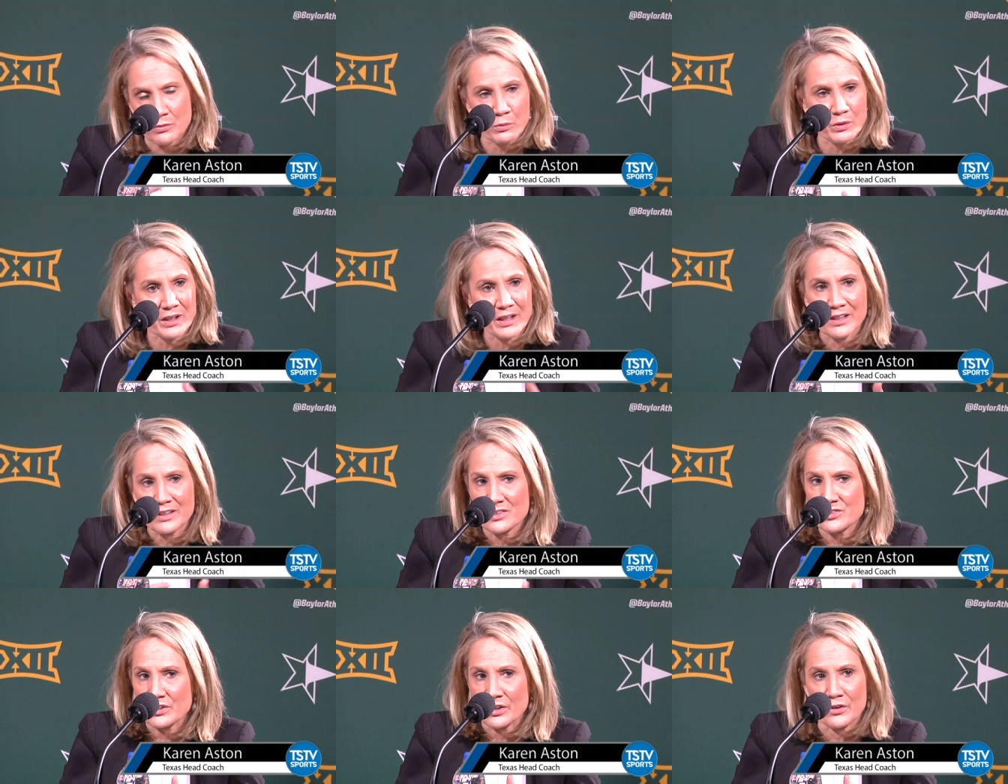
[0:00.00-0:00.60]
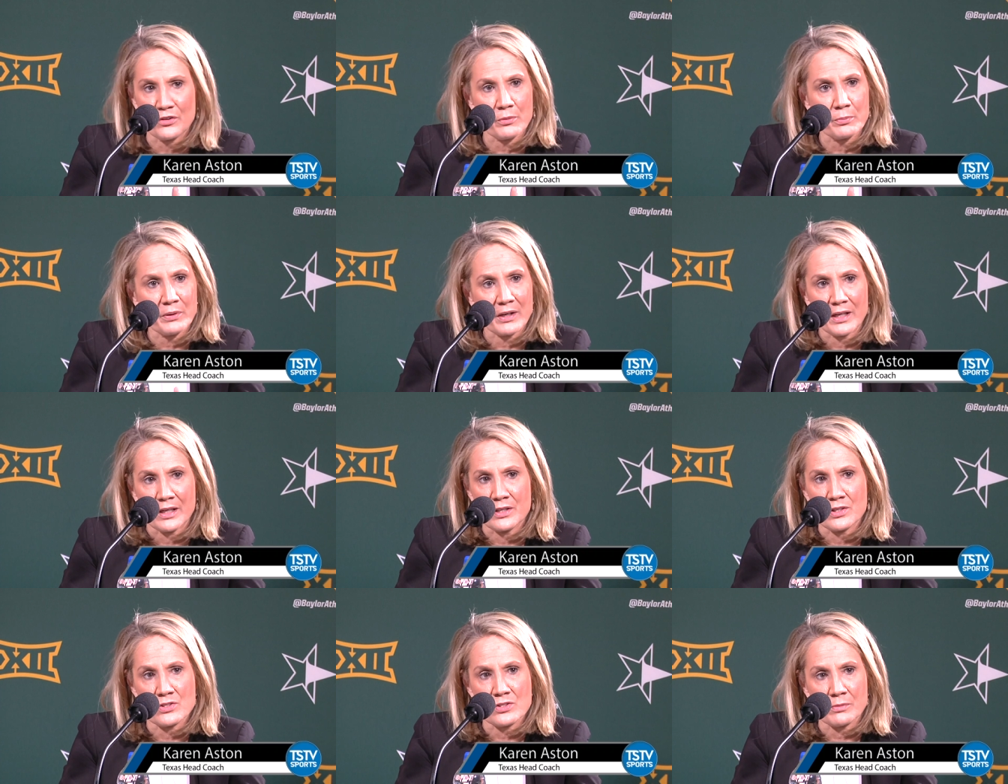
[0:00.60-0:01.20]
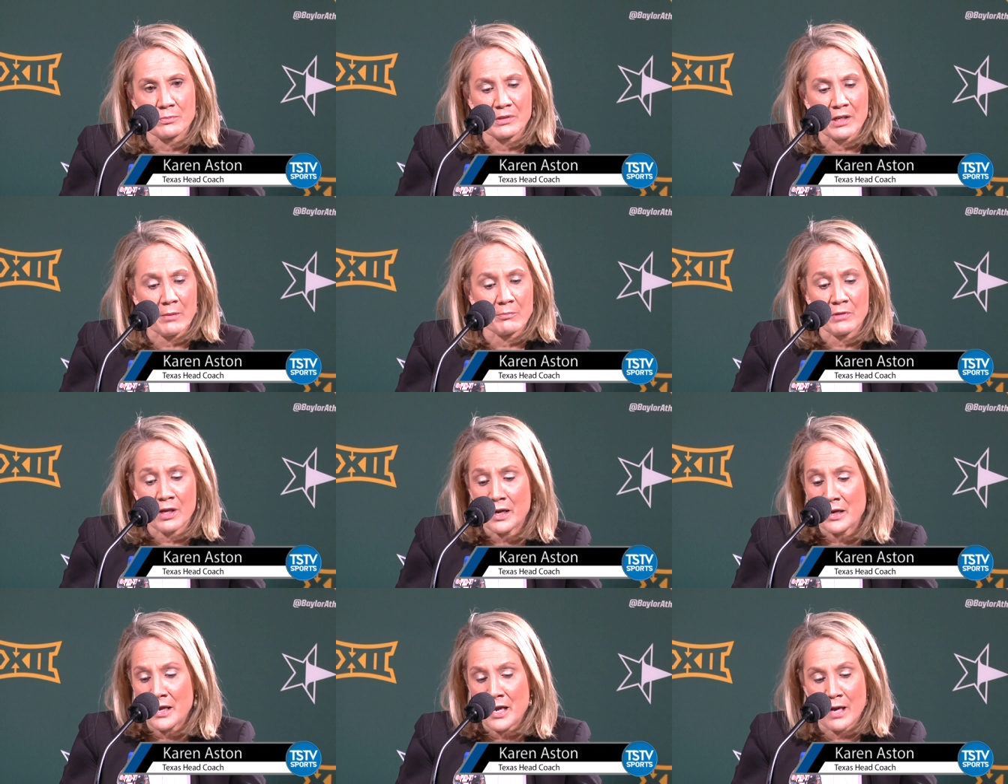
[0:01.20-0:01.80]
And we need to turn the page. I mean, I'm
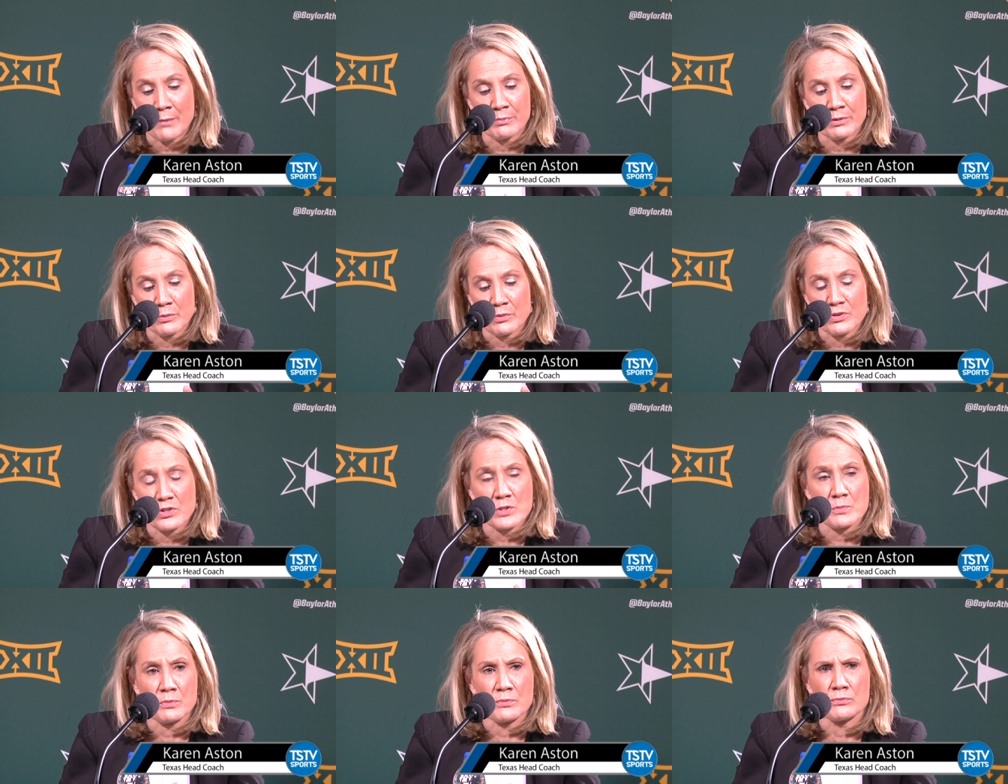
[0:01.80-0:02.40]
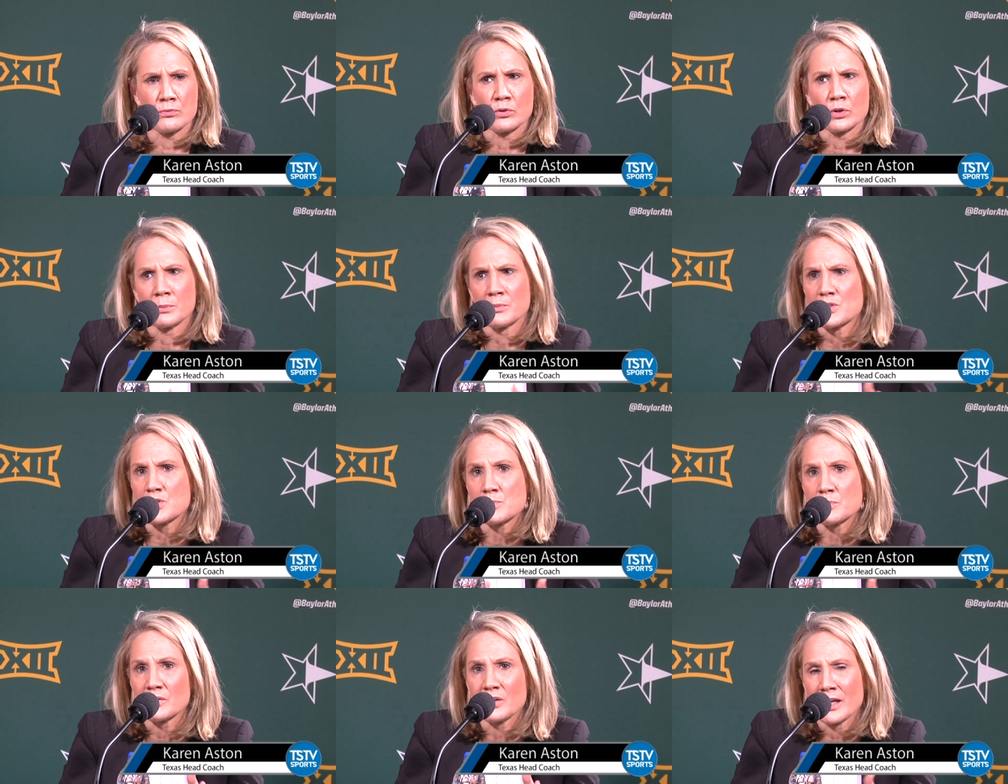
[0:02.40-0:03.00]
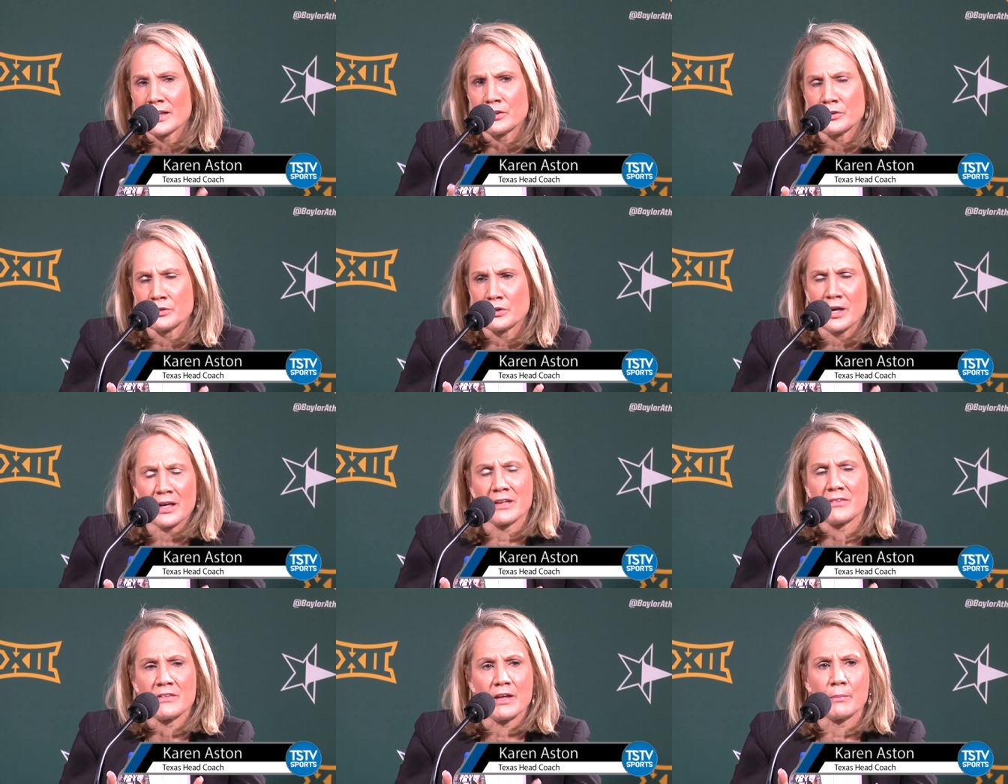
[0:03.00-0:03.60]
not happy with this performance, but like you're
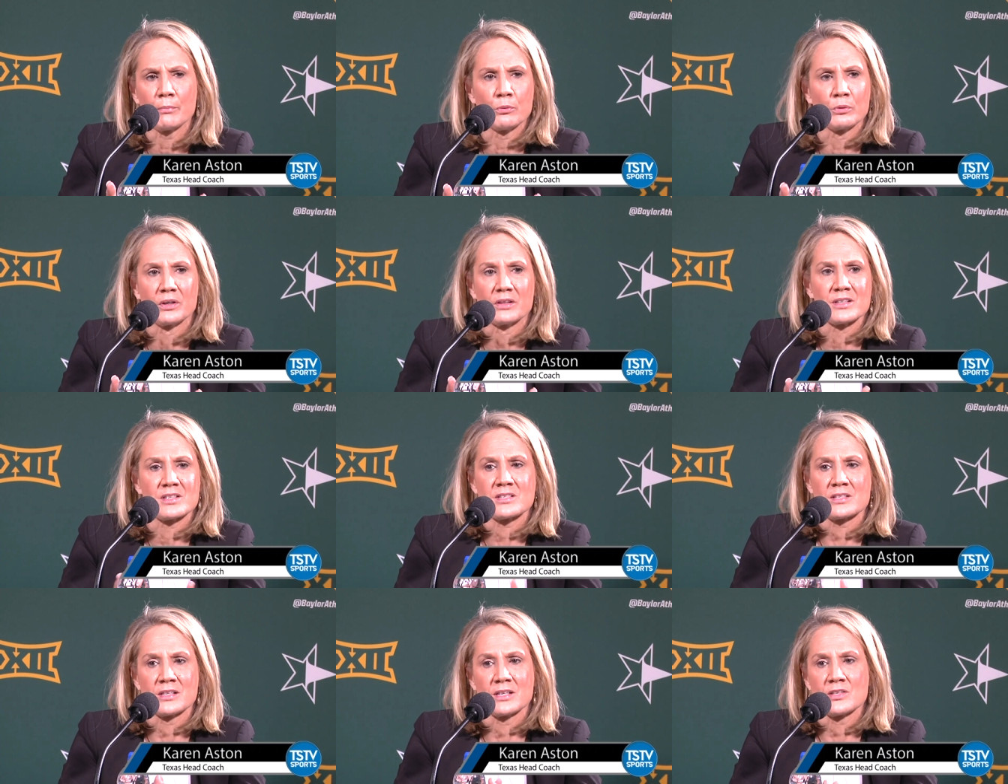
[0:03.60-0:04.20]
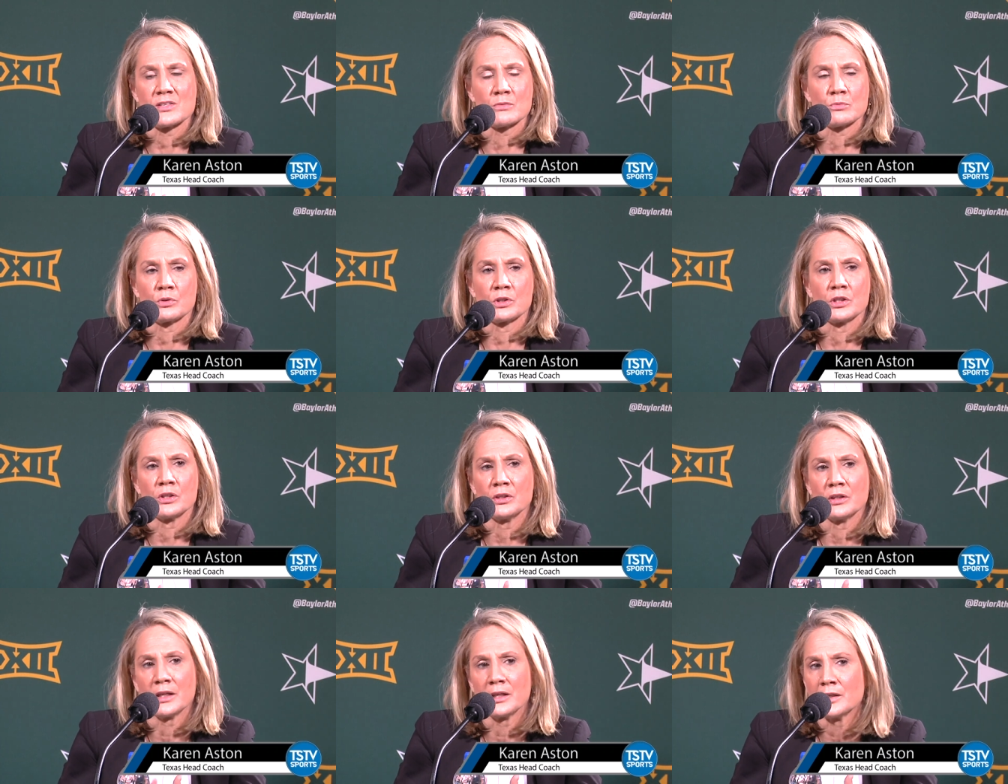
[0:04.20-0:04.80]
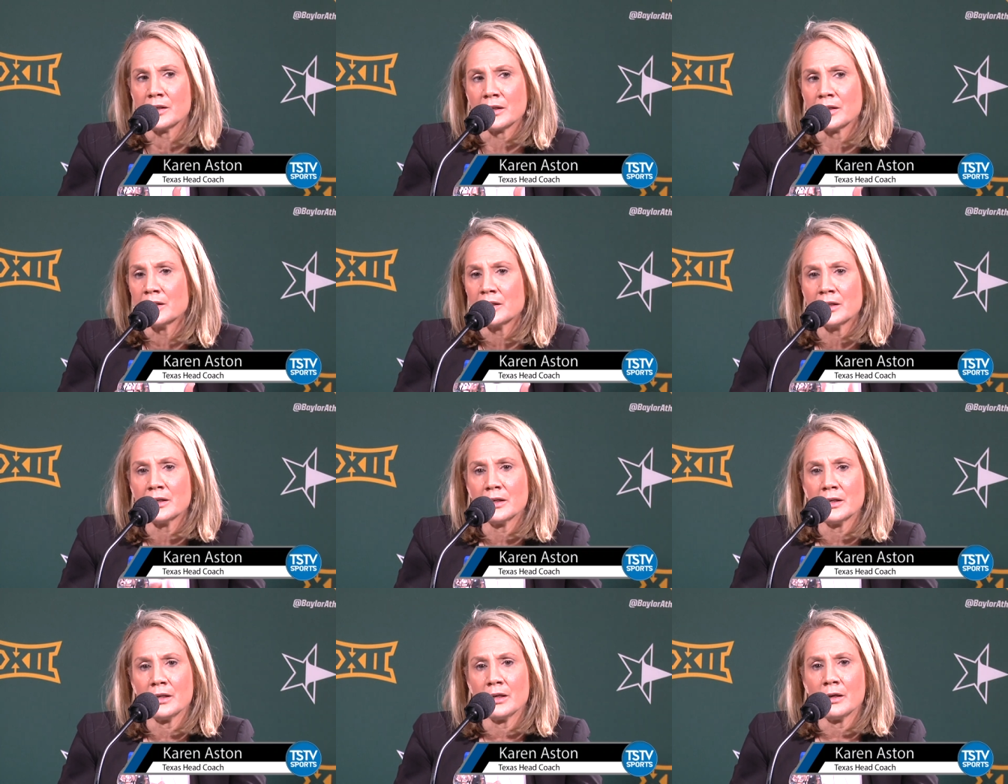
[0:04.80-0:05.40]
not in that point in the season where you need to
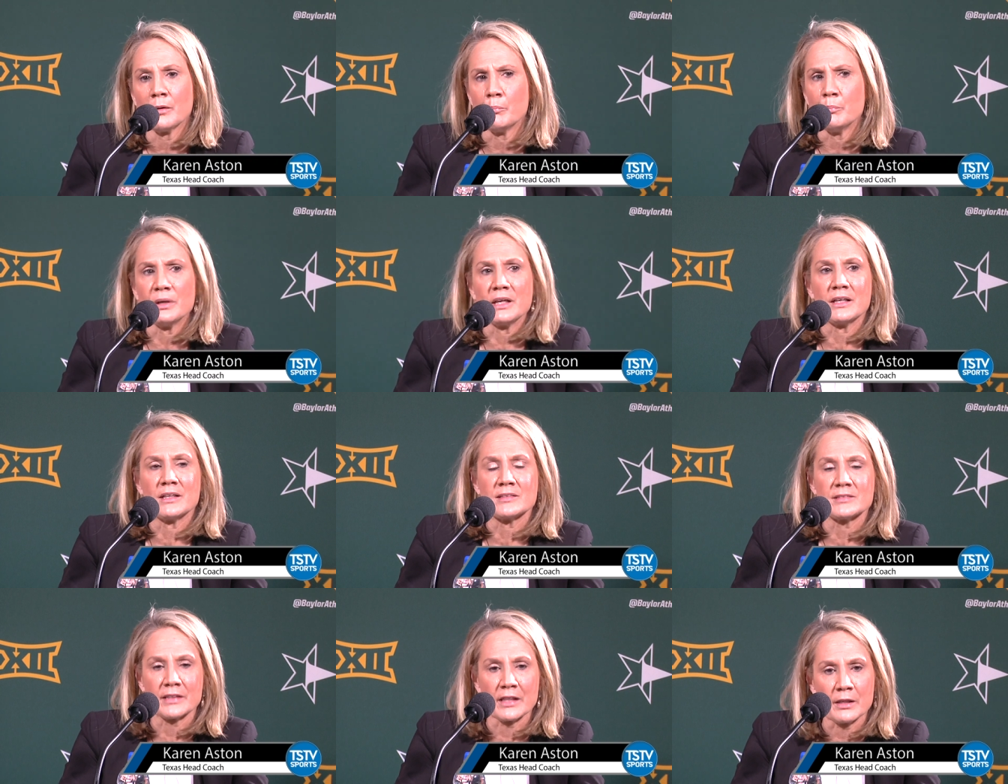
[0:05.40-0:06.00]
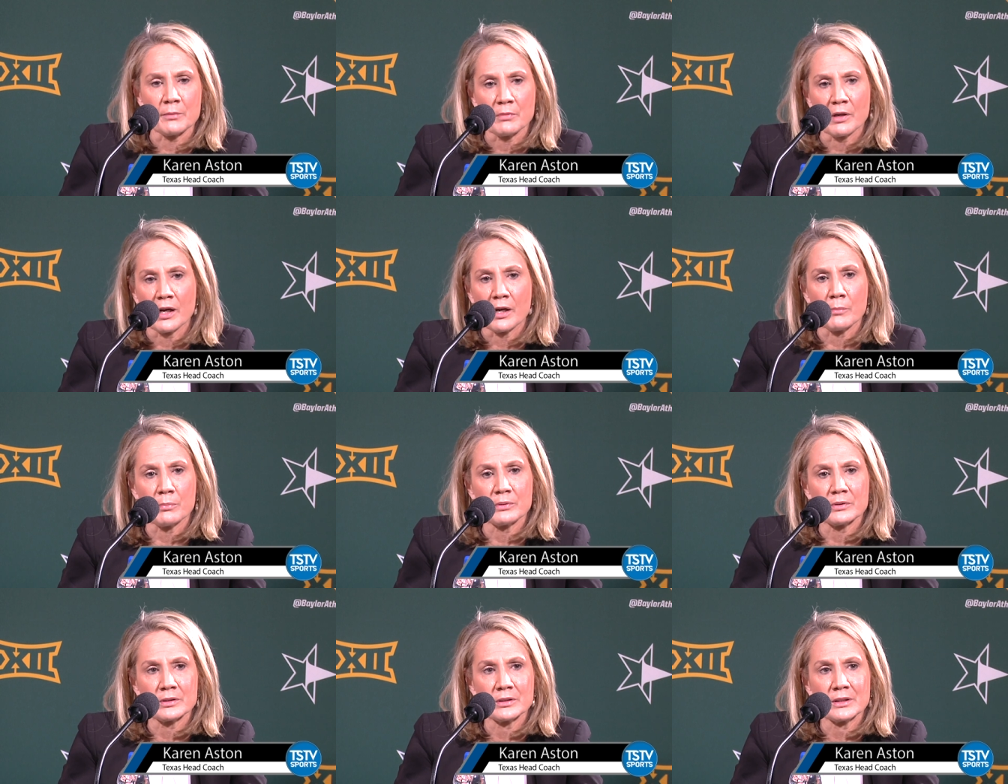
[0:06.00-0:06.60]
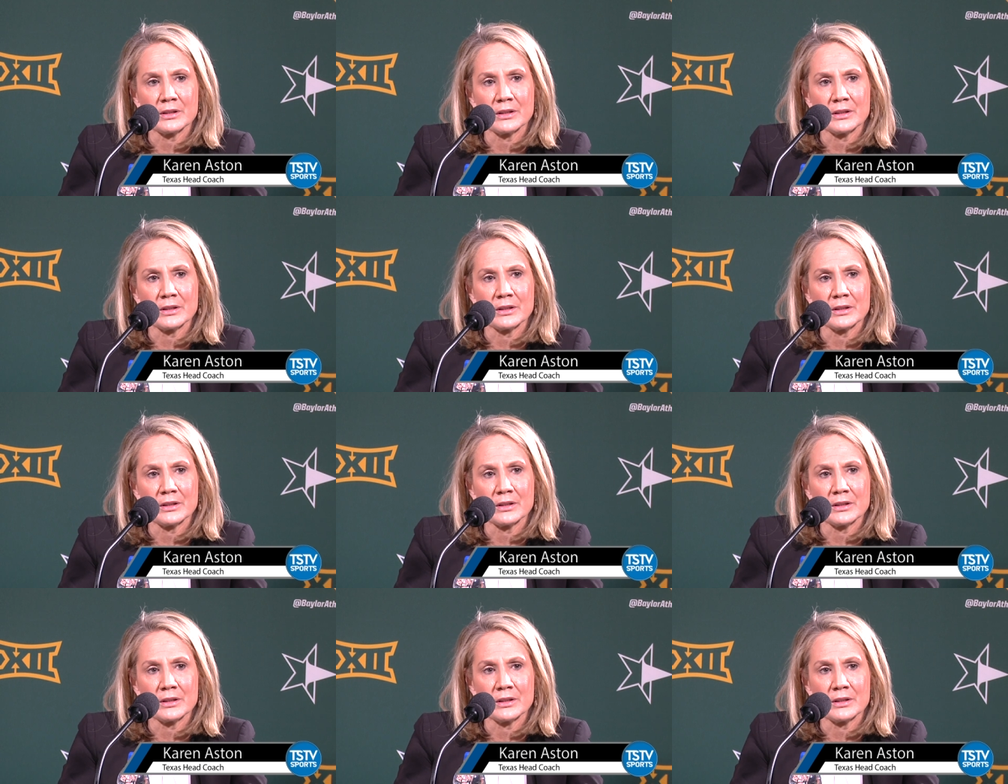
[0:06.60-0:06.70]
beat a team up